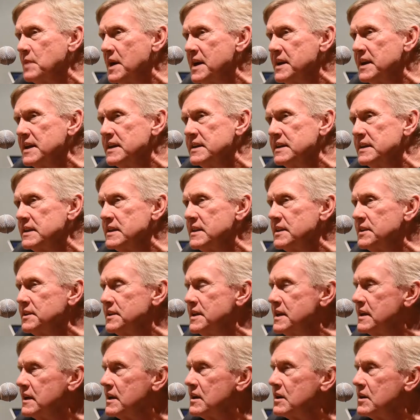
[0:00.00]
but I didn't
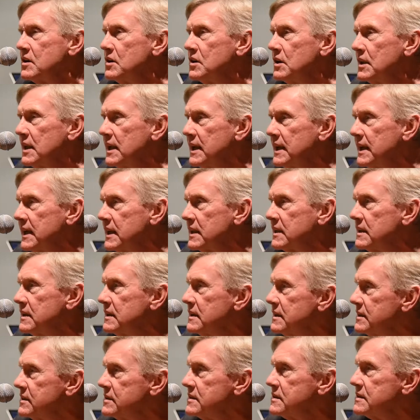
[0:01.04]
think it'd go like
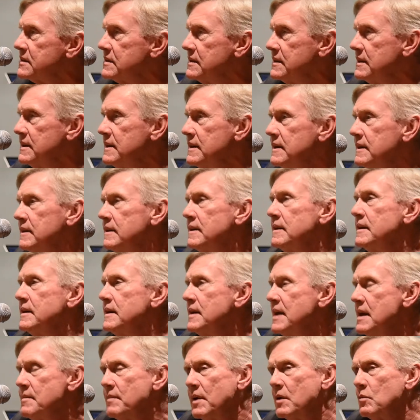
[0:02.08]
this.
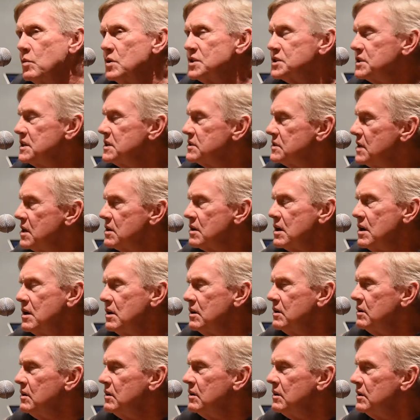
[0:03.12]
My whiskey's all
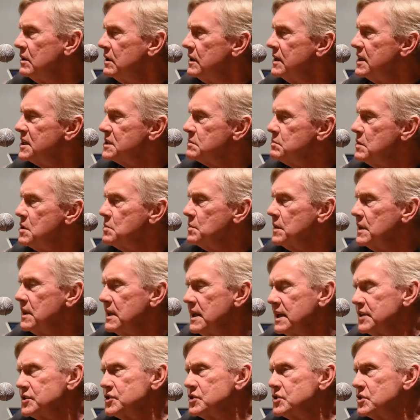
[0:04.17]
gone, I smoked my
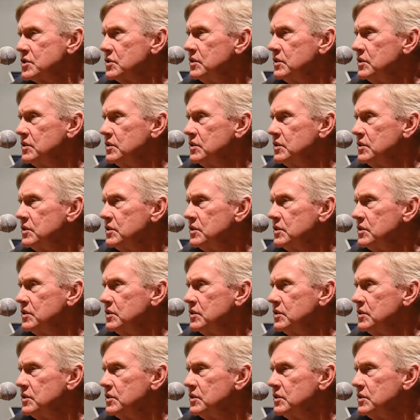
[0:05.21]
last